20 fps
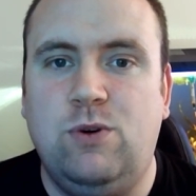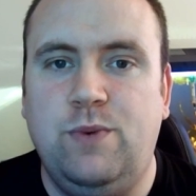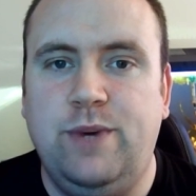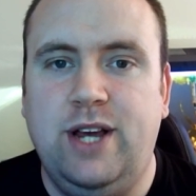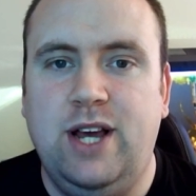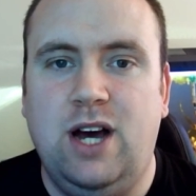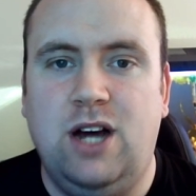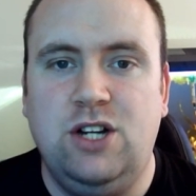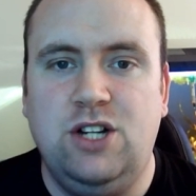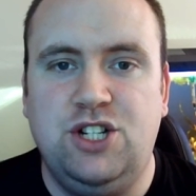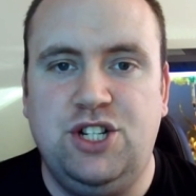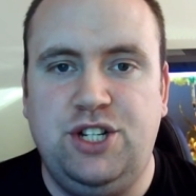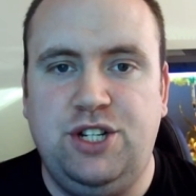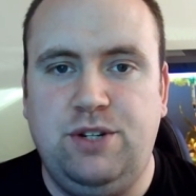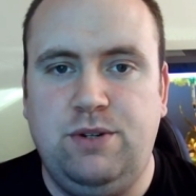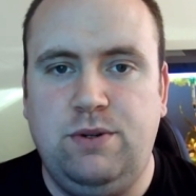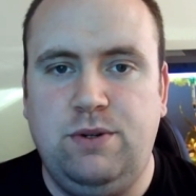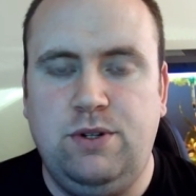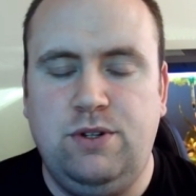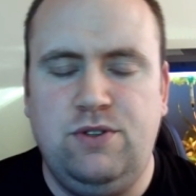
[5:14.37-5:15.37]
We can't just
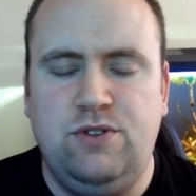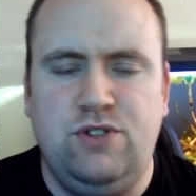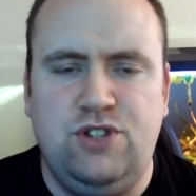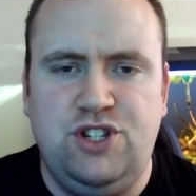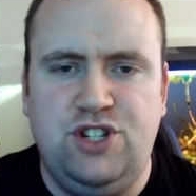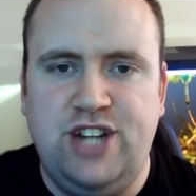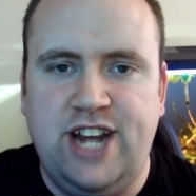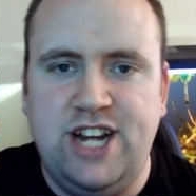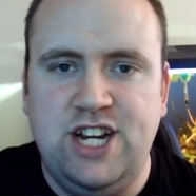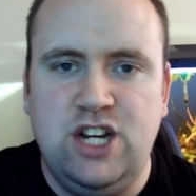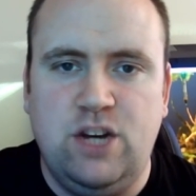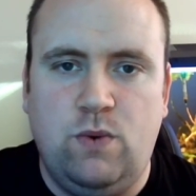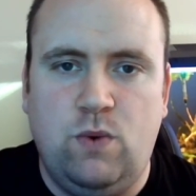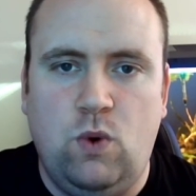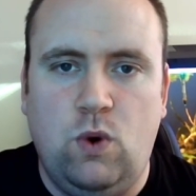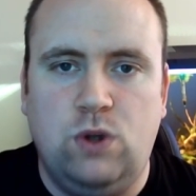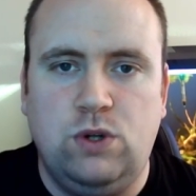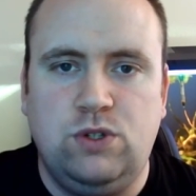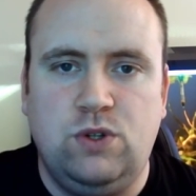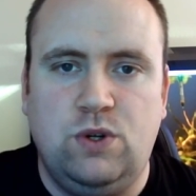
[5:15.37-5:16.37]
change our
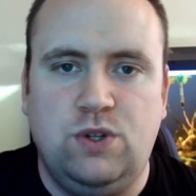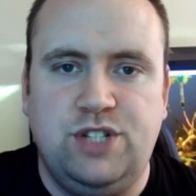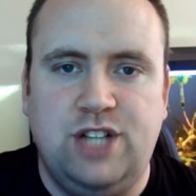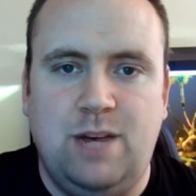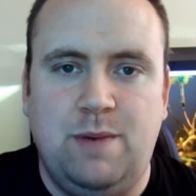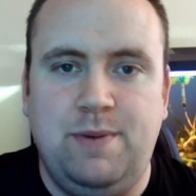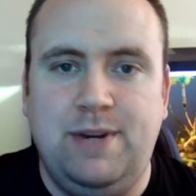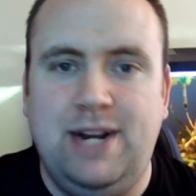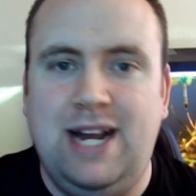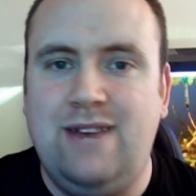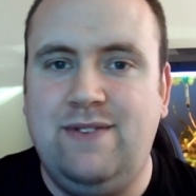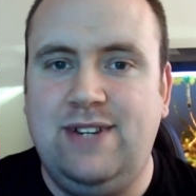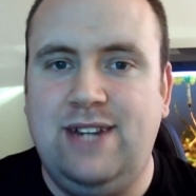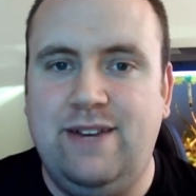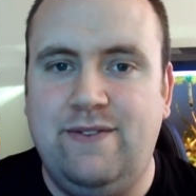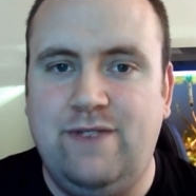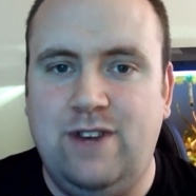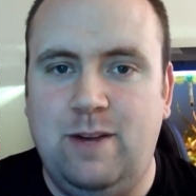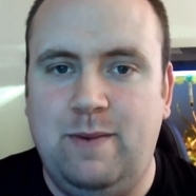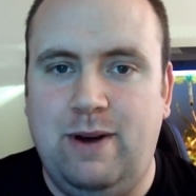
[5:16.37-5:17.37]
water source up and have
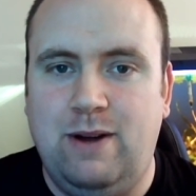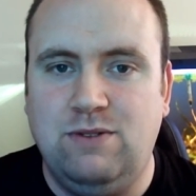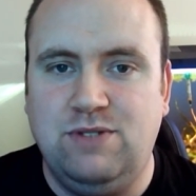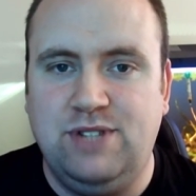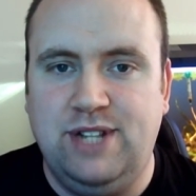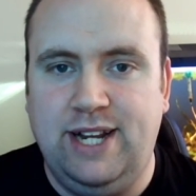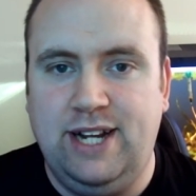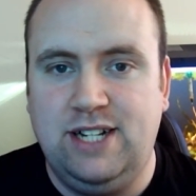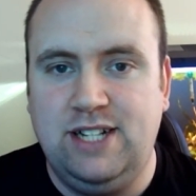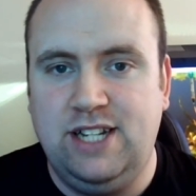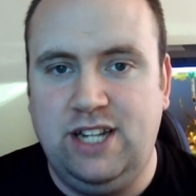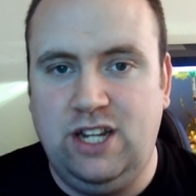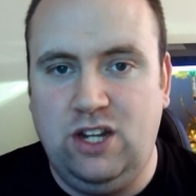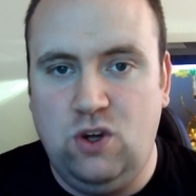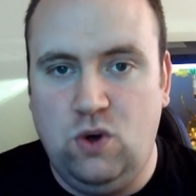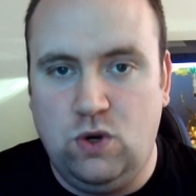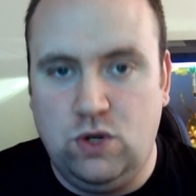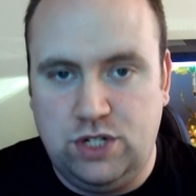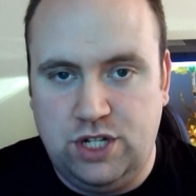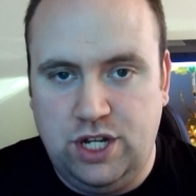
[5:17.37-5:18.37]
different amounts in it, because it can
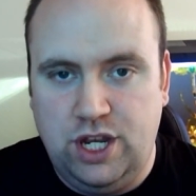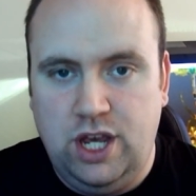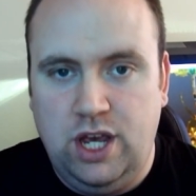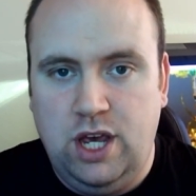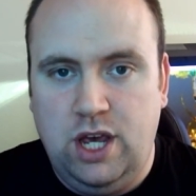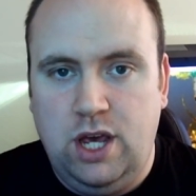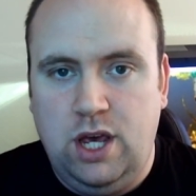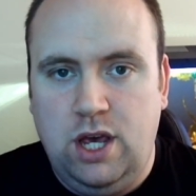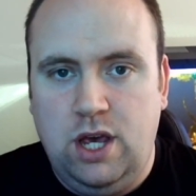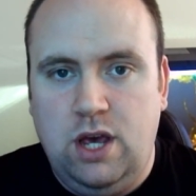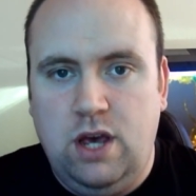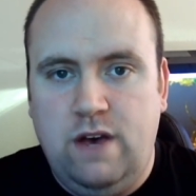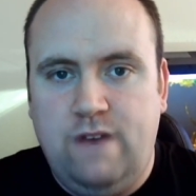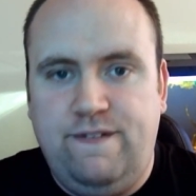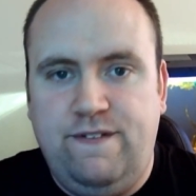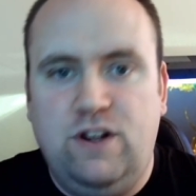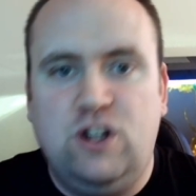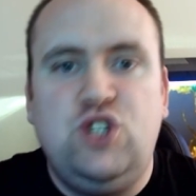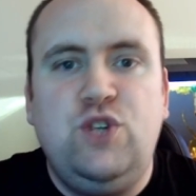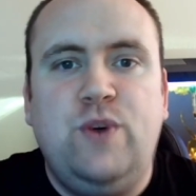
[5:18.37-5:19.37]
cause
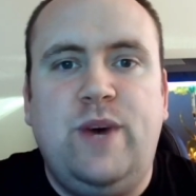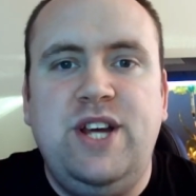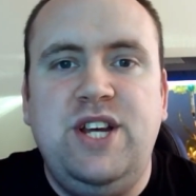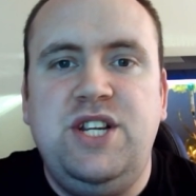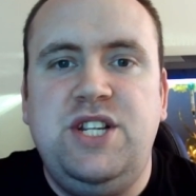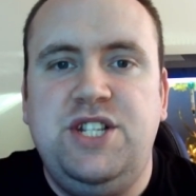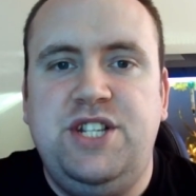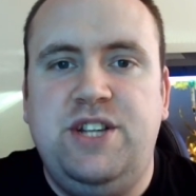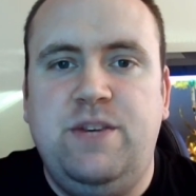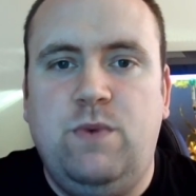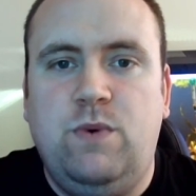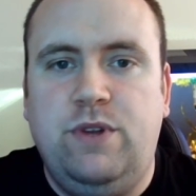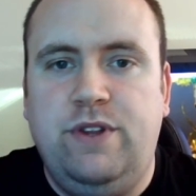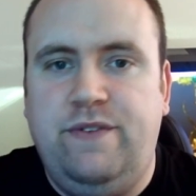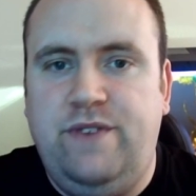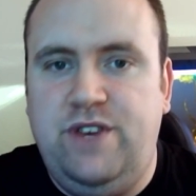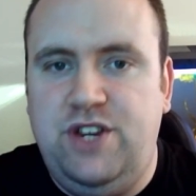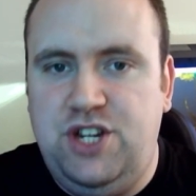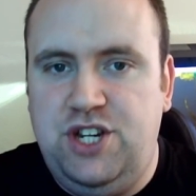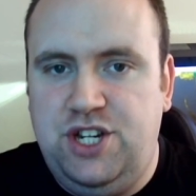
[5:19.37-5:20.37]
fluctuations in what the
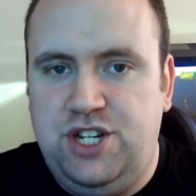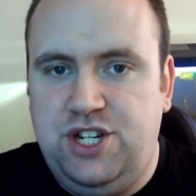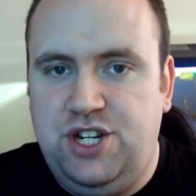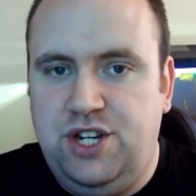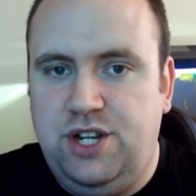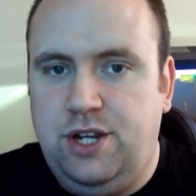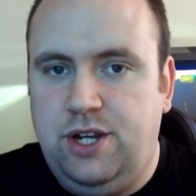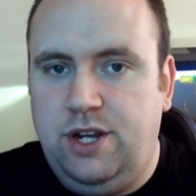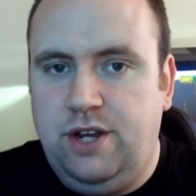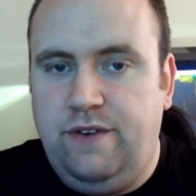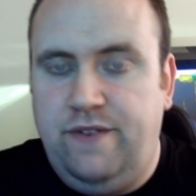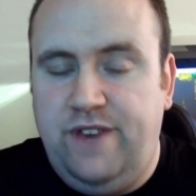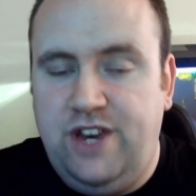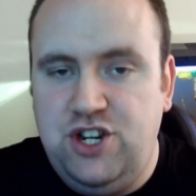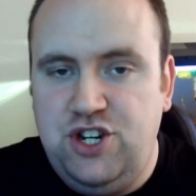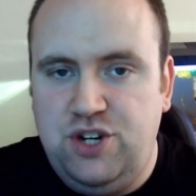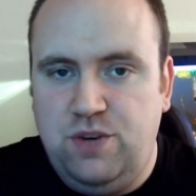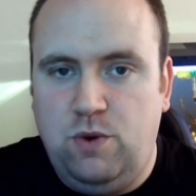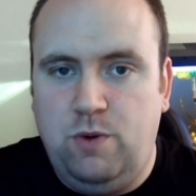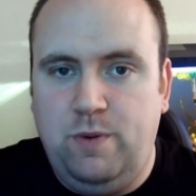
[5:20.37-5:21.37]
fish
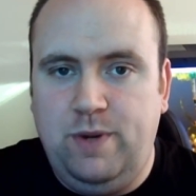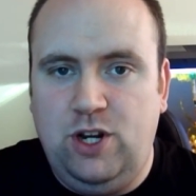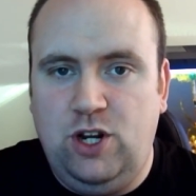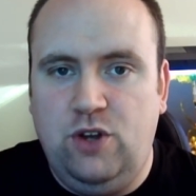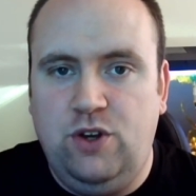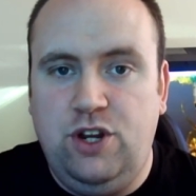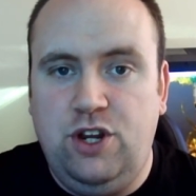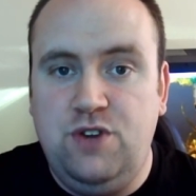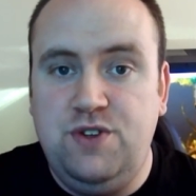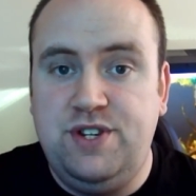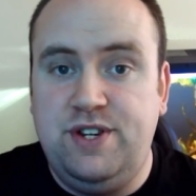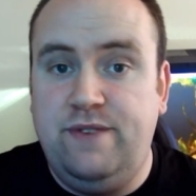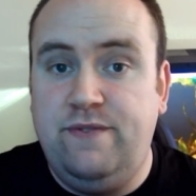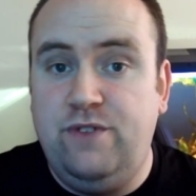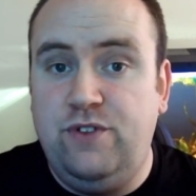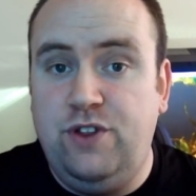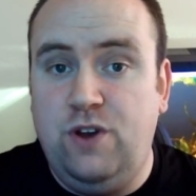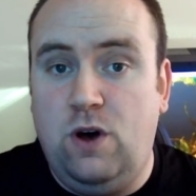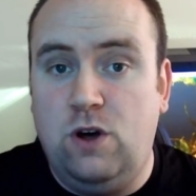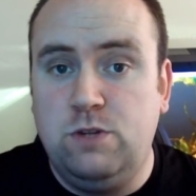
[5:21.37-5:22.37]
will be using for
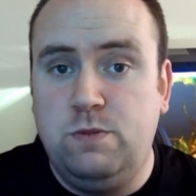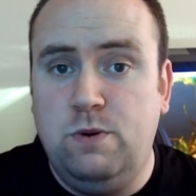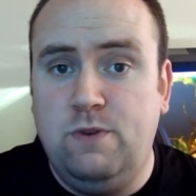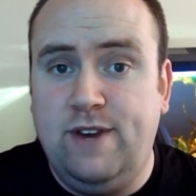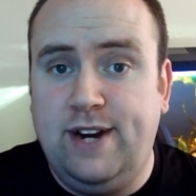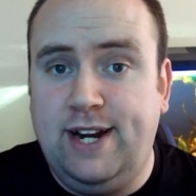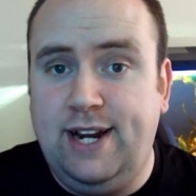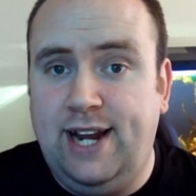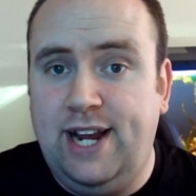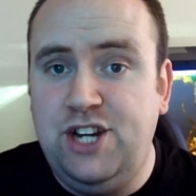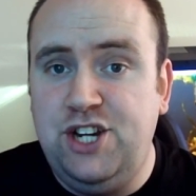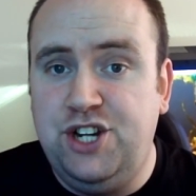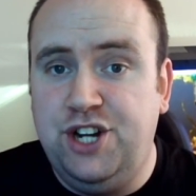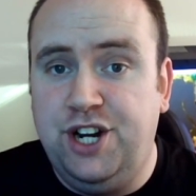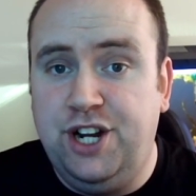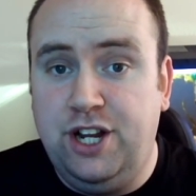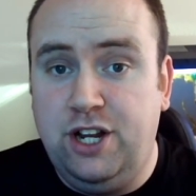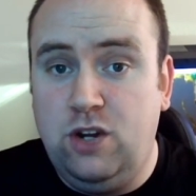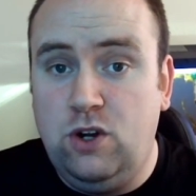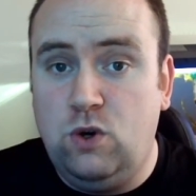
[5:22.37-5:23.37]
the osmoregulation,
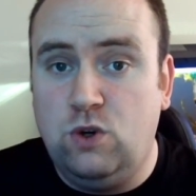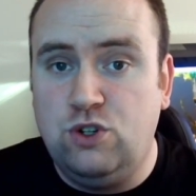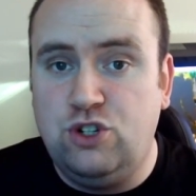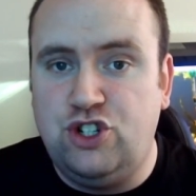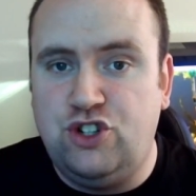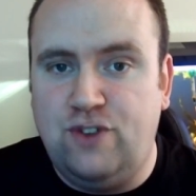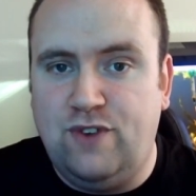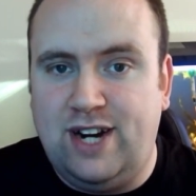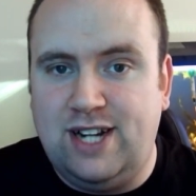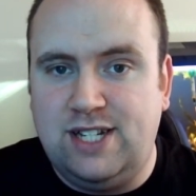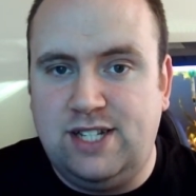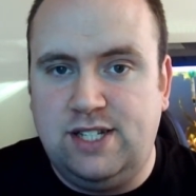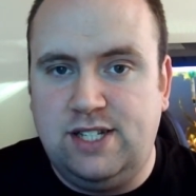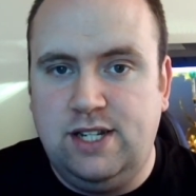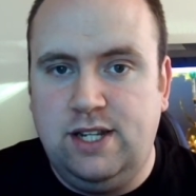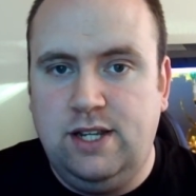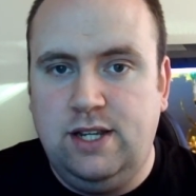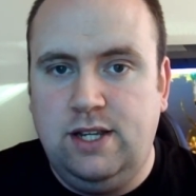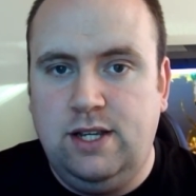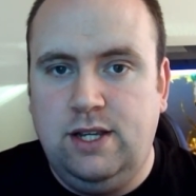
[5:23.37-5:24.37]
and can cause stress
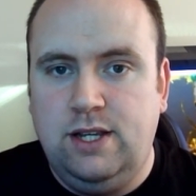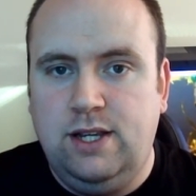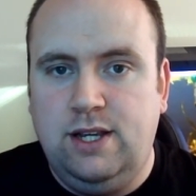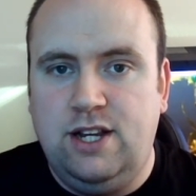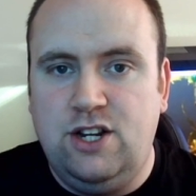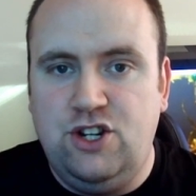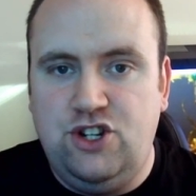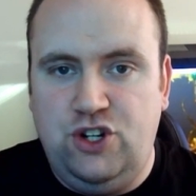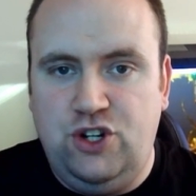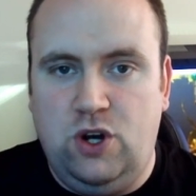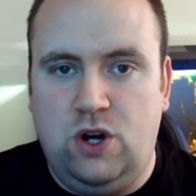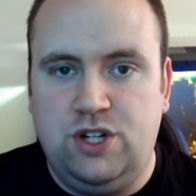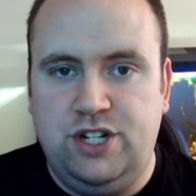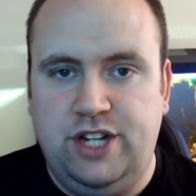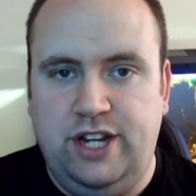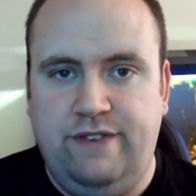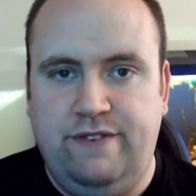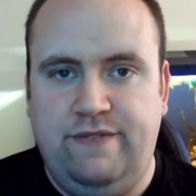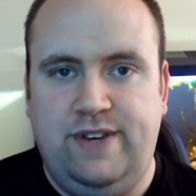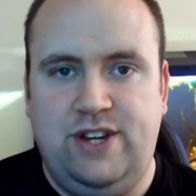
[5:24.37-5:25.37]
and shock to
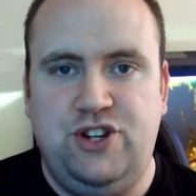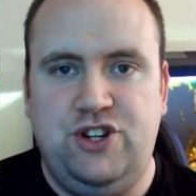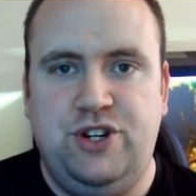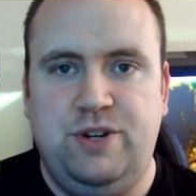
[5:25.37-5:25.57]
your fish.